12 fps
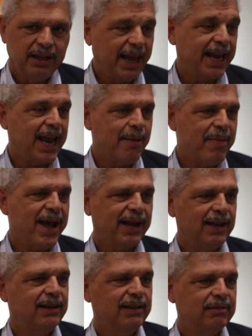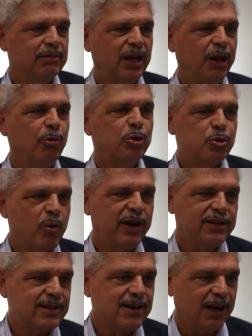They came back, and it was
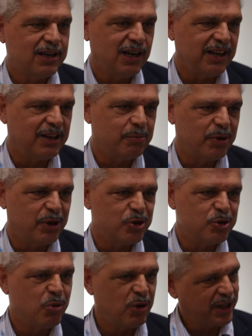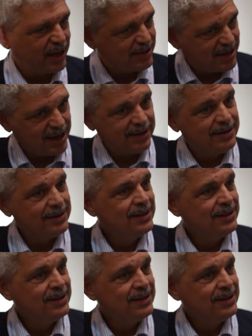quite startling, because what they said